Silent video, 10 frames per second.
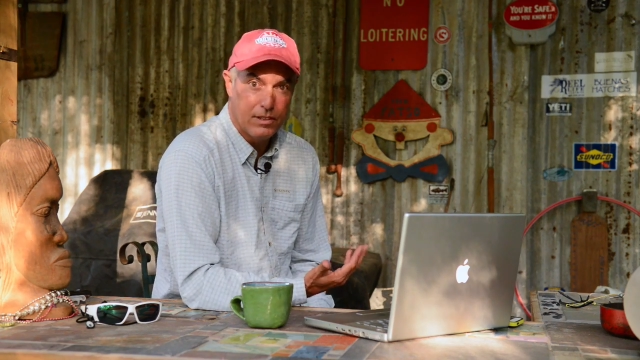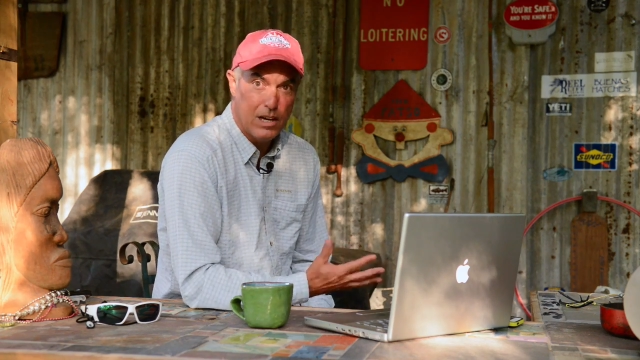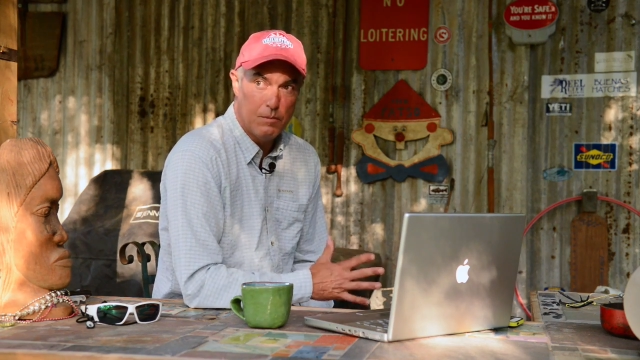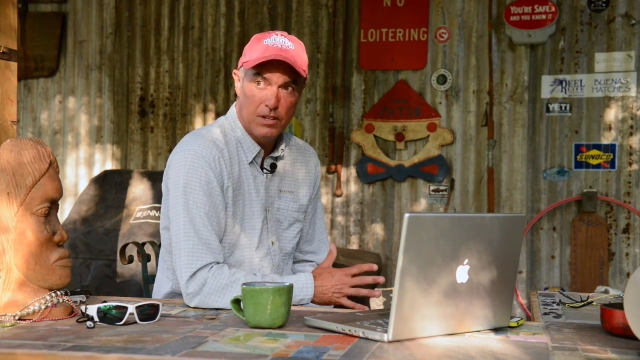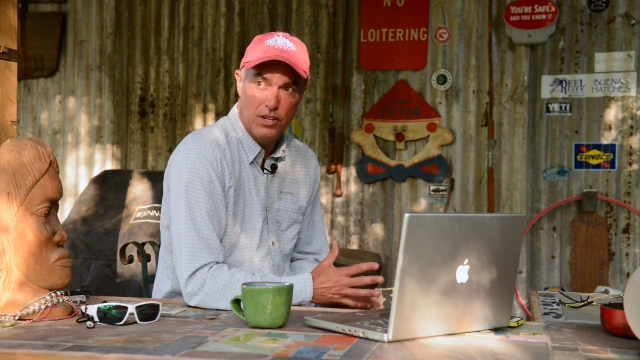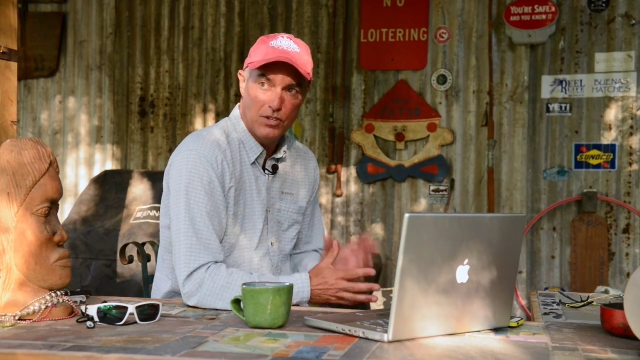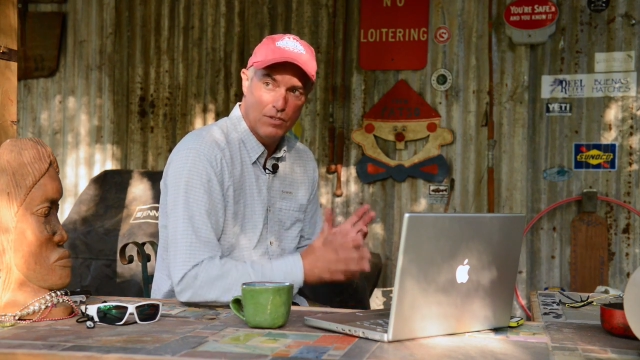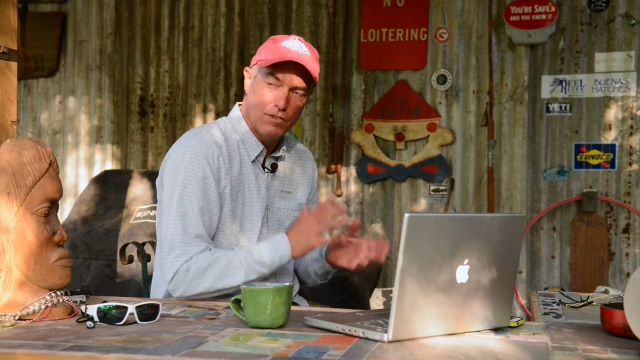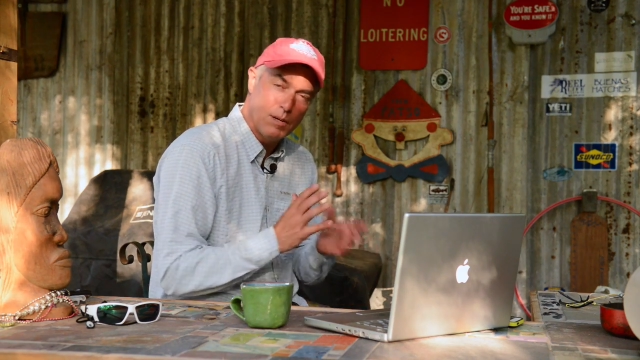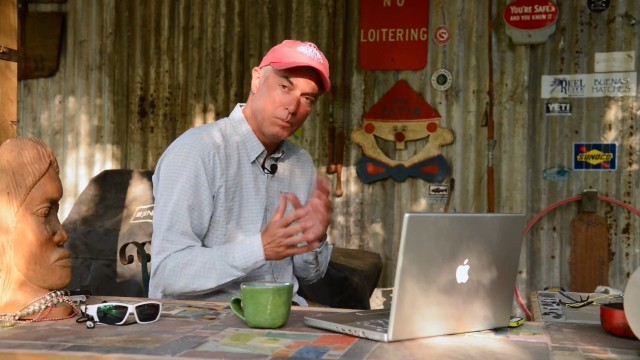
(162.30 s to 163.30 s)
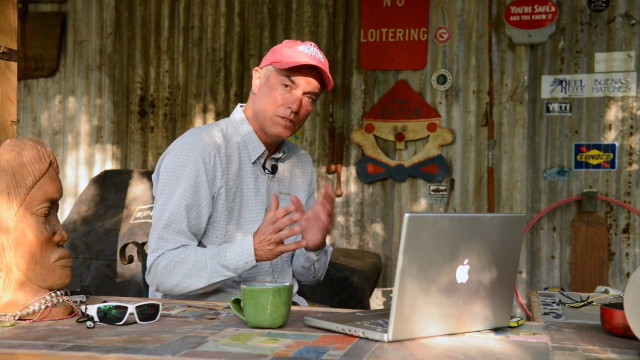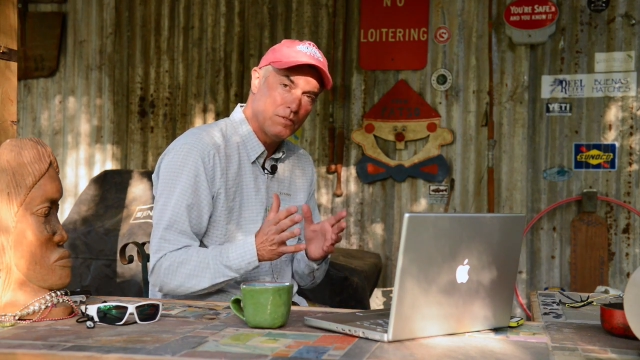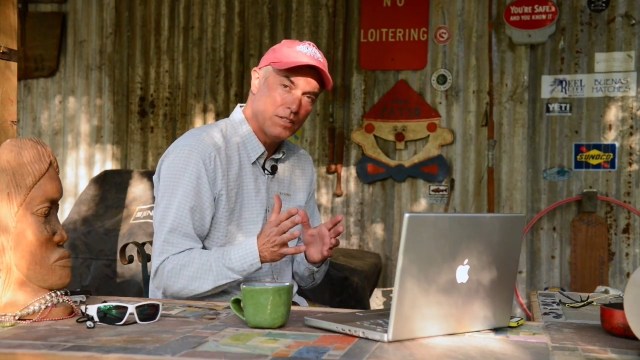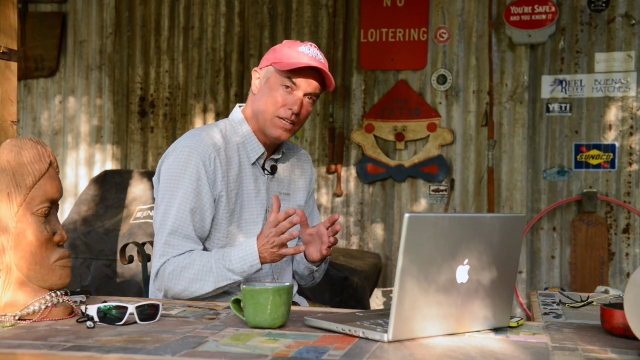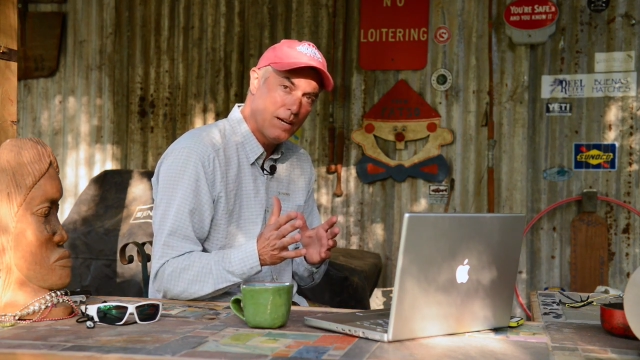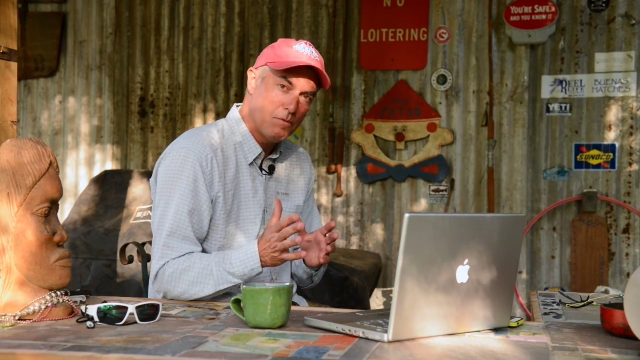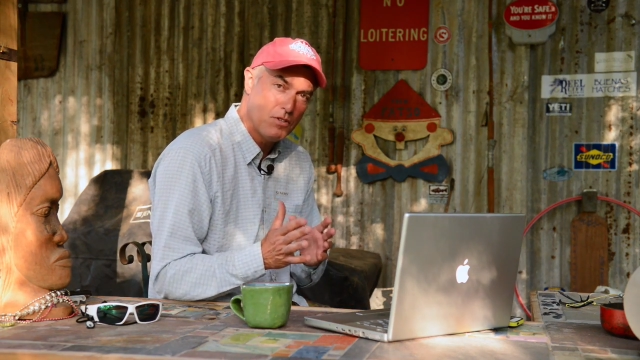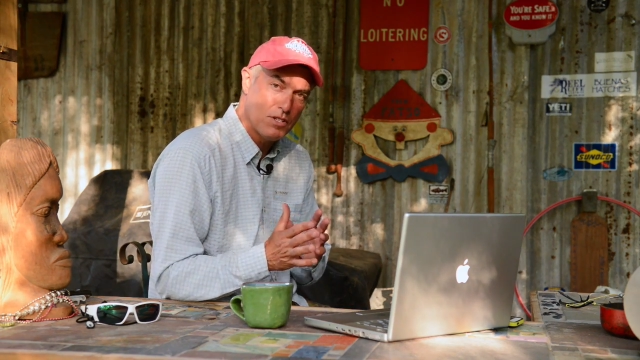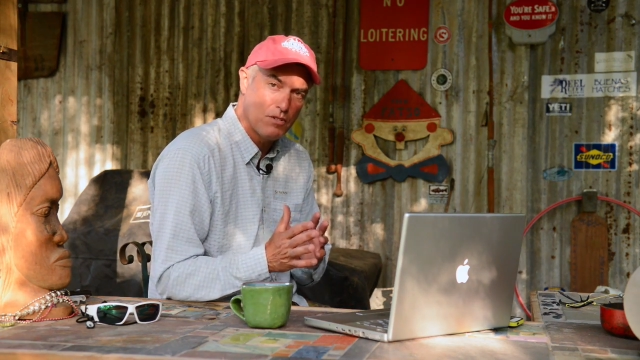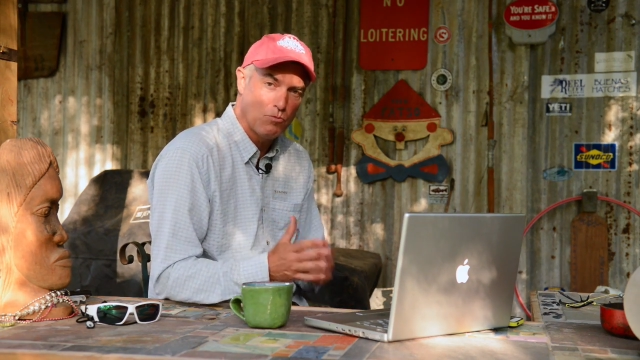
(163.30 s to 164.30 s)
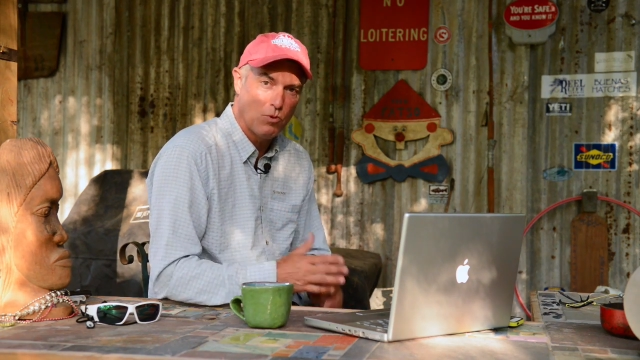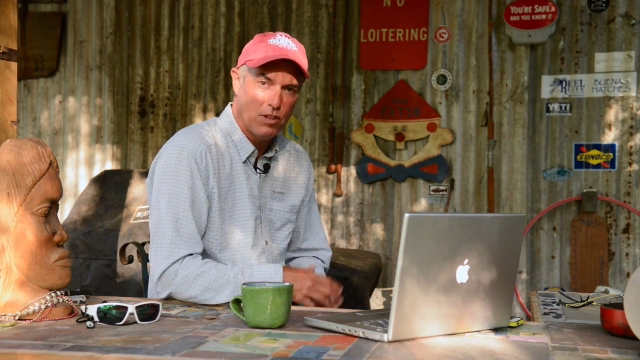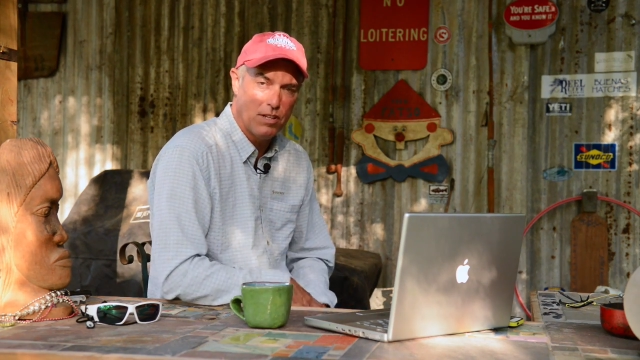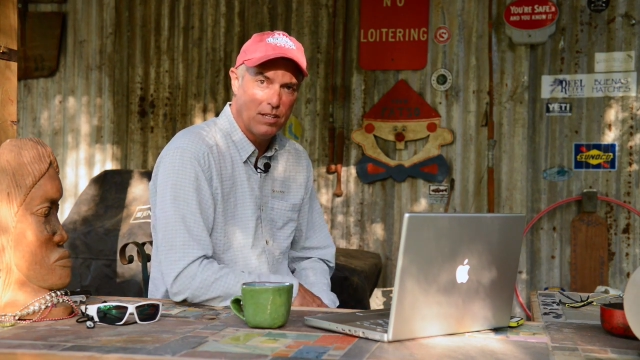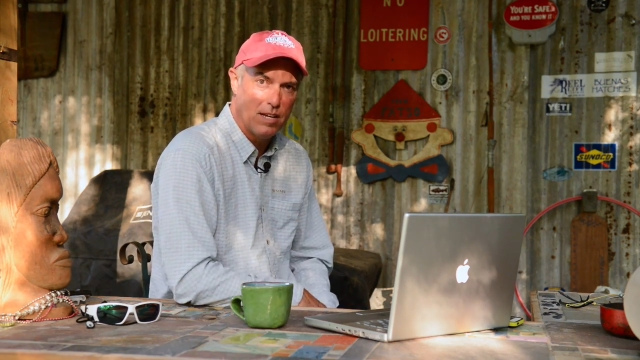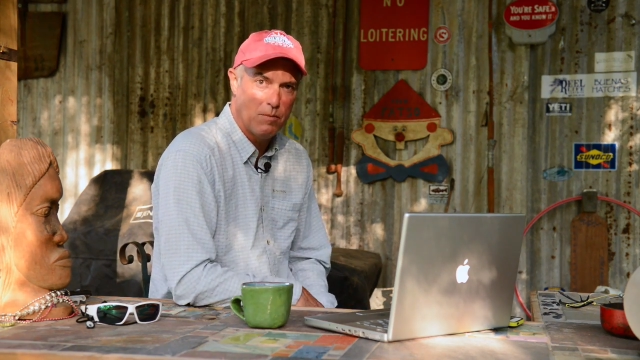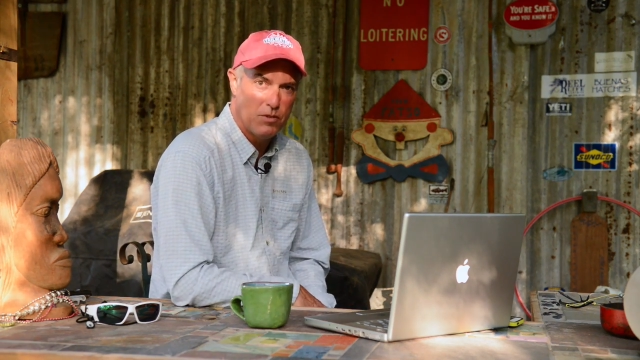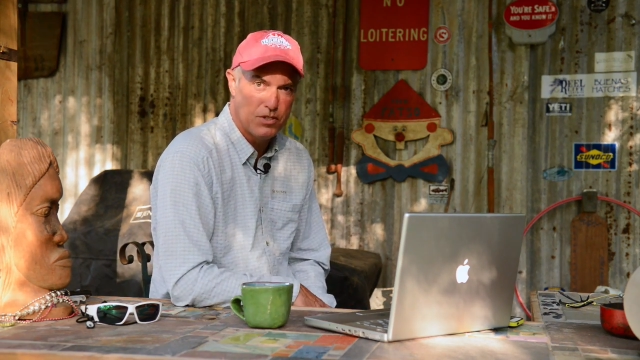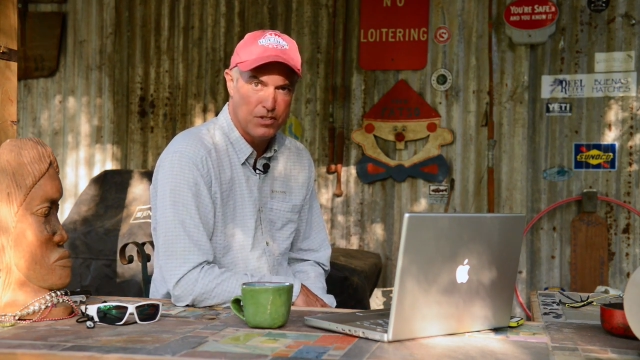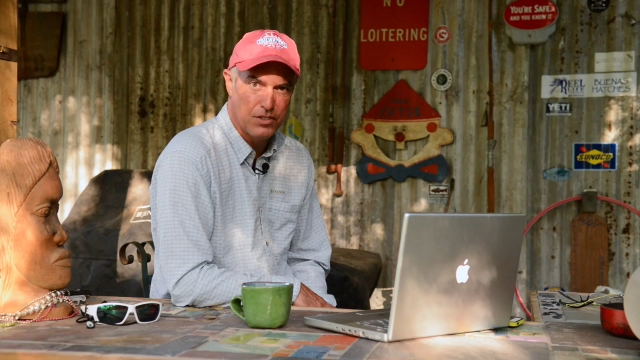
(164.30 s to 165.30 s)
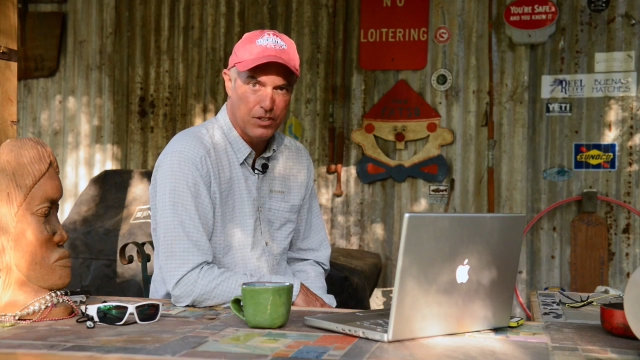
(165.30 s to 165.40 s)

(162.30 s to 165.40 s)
combination of a couple different cameras, and one of the cameras is a